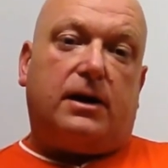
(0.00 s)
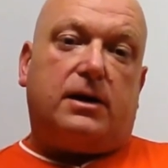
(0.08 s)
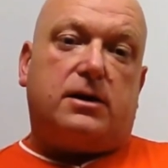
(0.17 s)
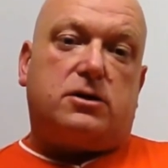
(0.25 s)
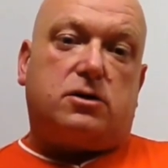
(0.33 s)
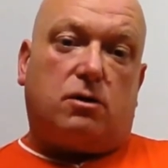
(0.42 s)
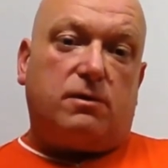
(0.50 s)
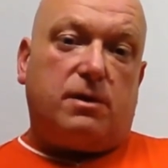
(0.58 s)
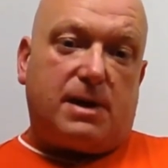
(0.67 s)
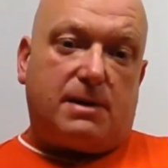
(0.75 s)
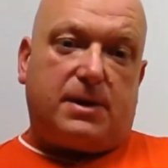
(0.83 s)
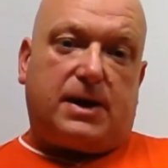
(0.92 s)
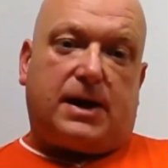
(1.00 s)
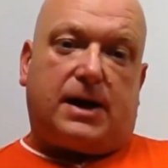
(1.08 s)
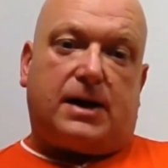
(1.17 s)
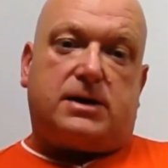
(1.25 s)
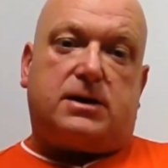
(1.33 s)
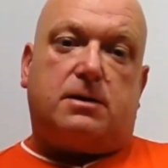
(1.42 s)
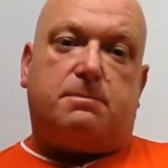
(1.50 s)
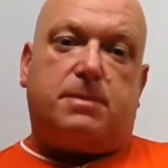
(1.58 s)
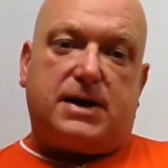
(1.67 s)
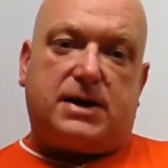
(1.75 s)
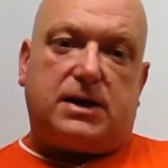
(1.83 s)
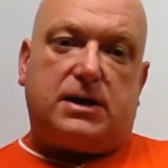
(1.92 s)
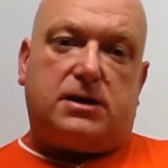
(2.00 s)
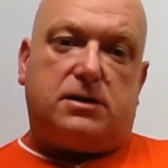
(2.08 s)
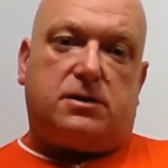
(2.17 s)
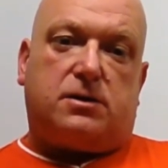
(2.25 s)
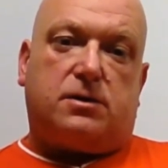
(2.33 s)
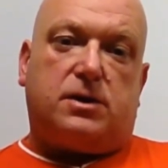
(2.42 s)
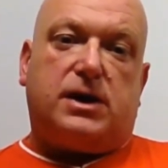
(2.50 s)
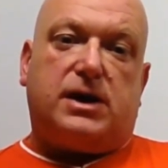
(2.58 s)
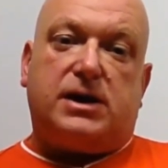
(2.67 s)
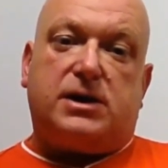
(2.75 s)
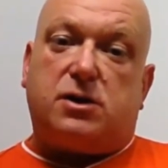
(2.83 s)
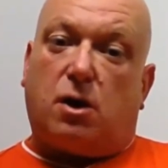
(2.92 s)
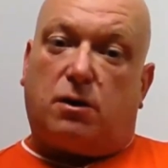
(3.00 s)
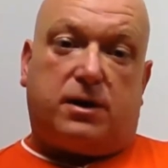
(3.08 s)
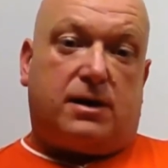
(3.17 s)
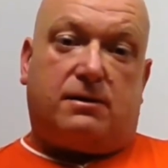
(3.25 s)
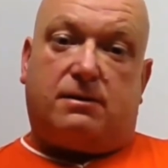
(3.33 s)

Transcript: So remember, guys, the best thing to do is nothing.